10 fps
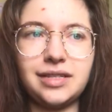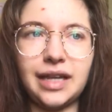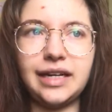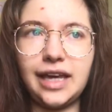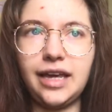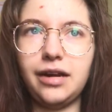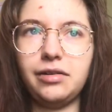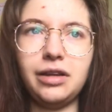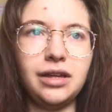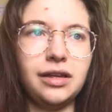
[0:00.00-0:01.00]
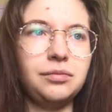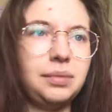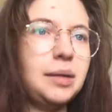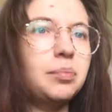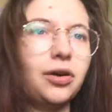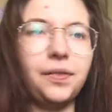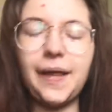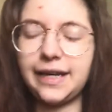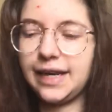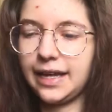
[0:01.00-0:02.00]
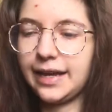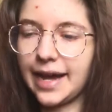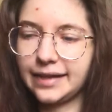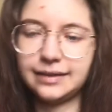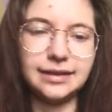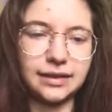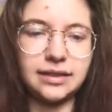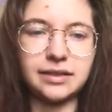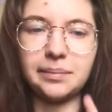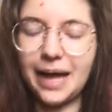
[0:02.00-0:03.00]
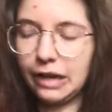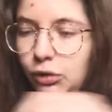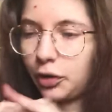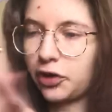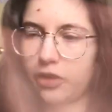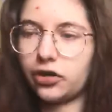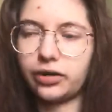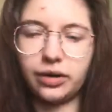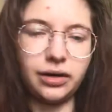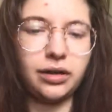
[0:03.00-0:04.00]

They need people. They need some outer